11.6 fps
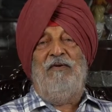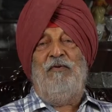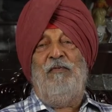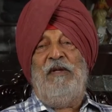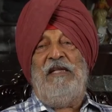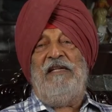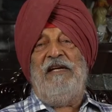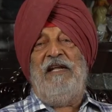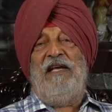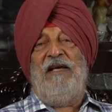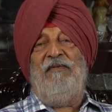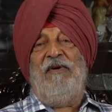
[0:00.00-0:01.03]
to be the
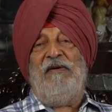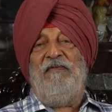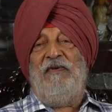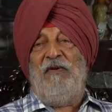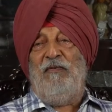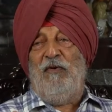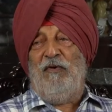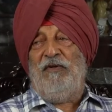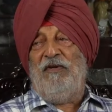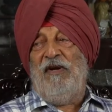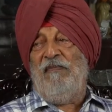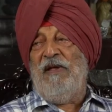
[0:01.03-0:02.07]
day when we would
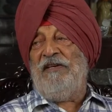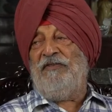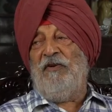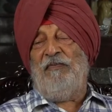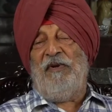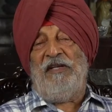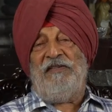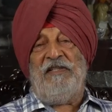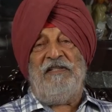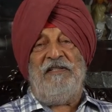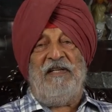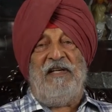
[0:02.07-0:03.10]
commence operations
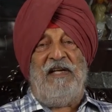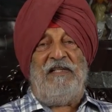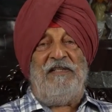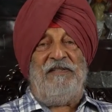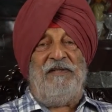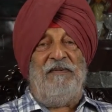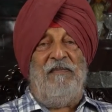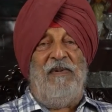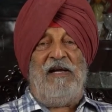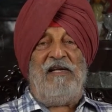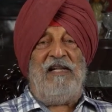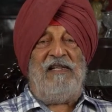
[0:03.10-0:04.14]
against
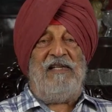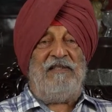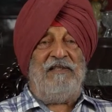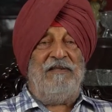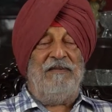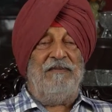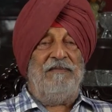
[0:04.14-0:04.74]
Bangladesh,